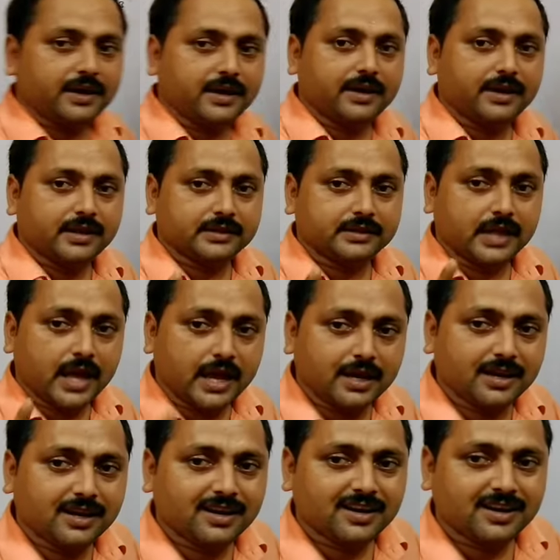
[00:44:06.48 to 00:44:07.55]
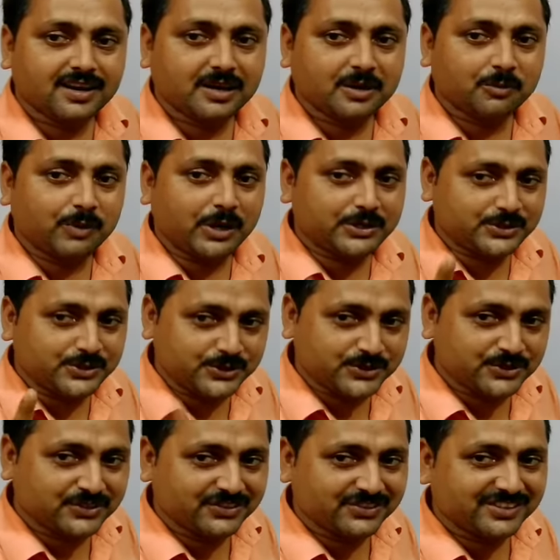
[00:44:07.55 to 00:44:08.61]
then what to
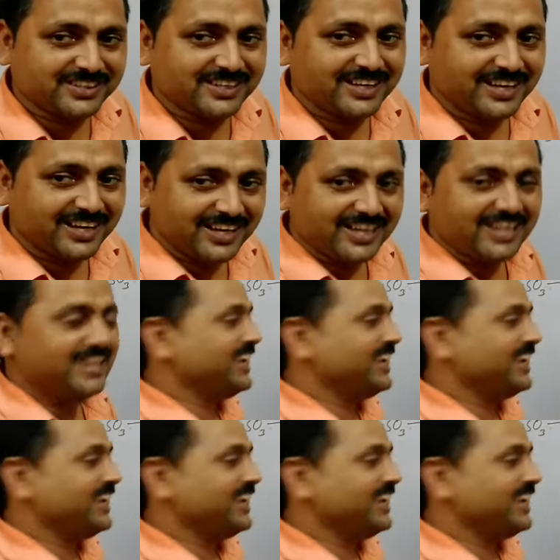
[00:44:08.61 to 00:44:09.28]
do? Let